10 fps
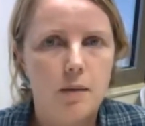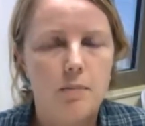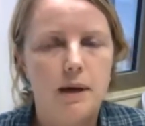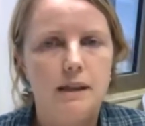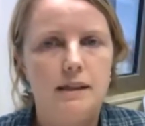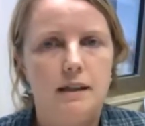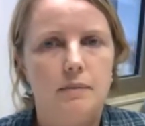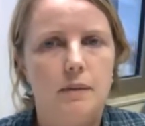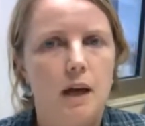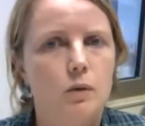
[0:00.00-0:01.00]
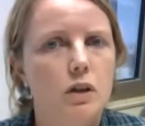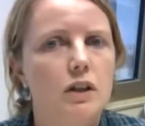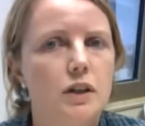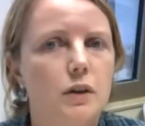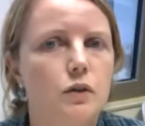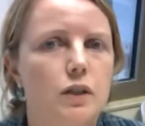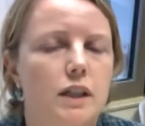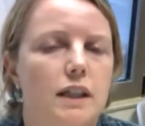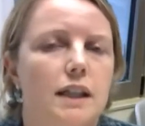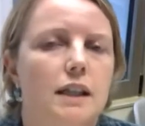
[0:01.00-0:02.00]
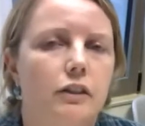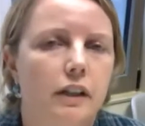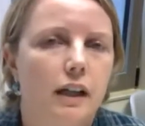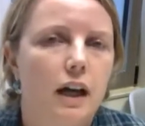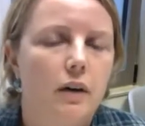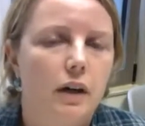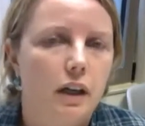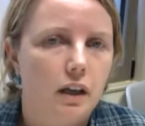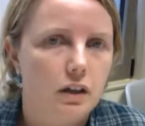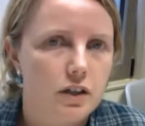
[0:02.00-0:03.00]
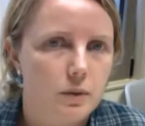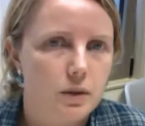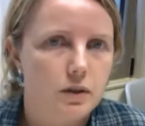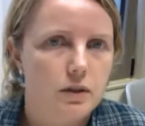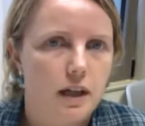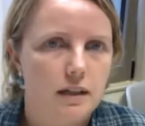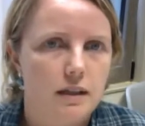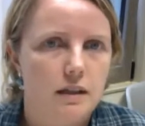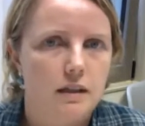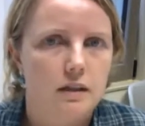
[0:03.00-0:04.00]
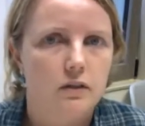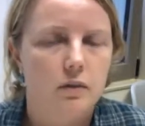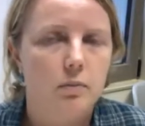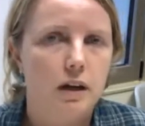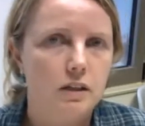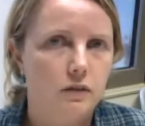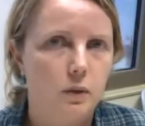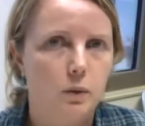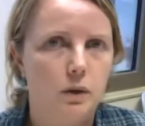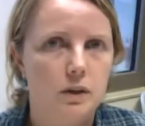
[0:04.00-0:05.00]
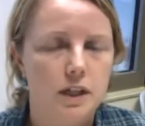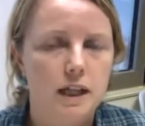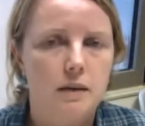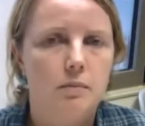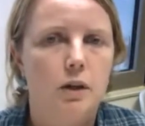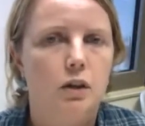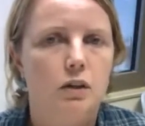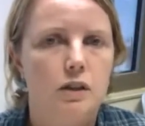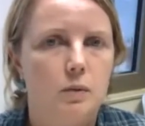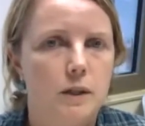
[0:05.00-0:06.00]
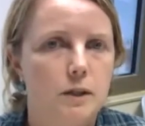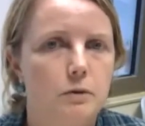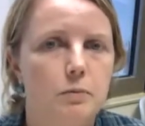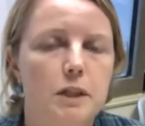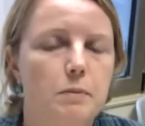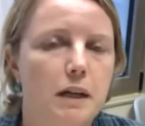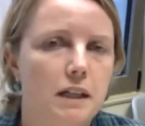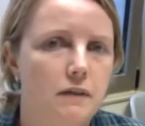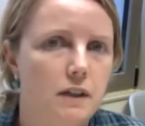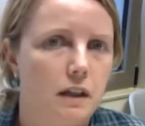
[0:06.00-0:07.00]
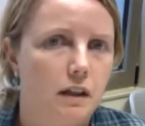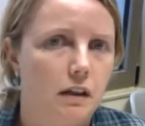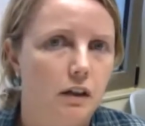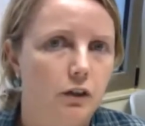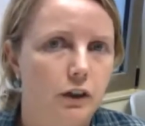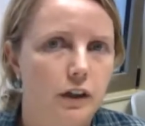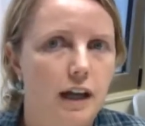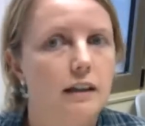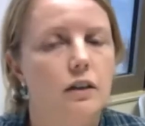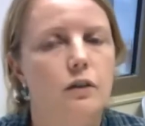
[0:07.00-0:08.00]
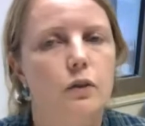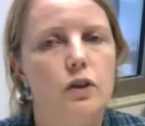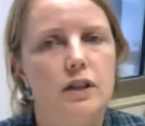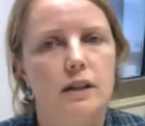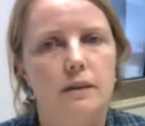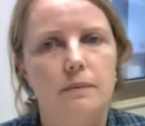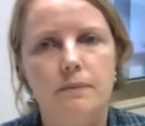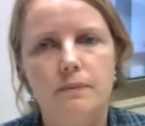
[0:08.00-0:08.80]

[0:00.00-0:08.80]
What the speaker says: But I was also interested in learning how archaeology was conducted in different parts of the world beyond the Western perspectives that I learned at the university.